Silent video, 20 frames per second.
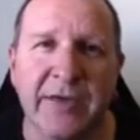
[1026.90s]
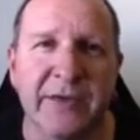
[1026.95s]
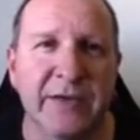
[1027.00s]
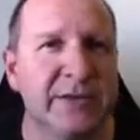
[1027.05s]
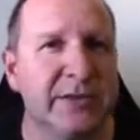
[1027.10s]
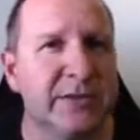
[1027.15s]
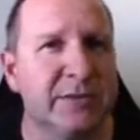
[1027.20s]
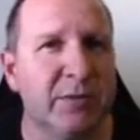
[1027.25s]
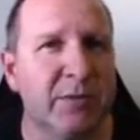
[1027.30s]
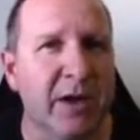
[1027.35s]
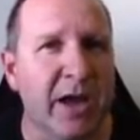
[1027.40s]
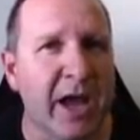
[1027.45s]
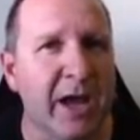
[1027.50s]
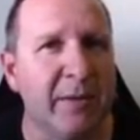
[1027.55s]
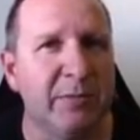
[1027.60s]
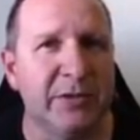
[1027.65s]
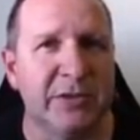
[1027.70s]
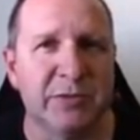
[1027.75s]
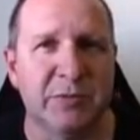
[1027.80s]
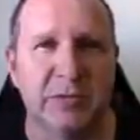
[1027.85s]
this is what
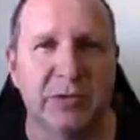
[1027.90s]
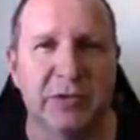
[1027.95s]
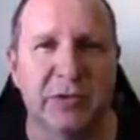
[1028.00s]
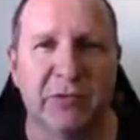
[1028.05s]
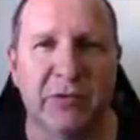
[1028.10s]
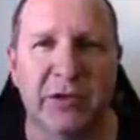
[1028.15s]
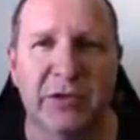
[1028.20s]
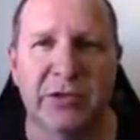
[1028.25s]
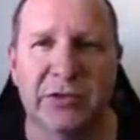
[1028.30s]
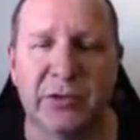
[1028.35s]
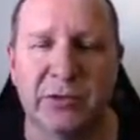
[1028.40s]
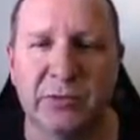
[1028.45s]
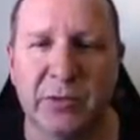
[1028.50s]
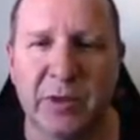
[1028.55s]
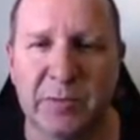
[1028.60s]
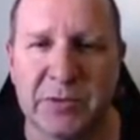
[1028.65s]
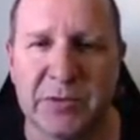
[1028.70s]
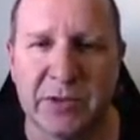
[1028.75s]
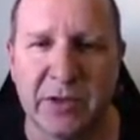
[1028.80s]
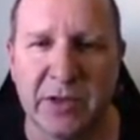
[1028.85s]
happens with traditional
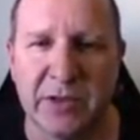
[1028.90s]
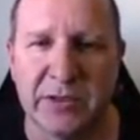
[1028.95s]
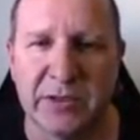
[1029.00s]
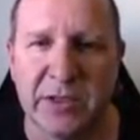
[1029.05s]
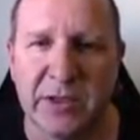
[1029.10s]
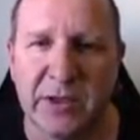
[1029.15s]
websites.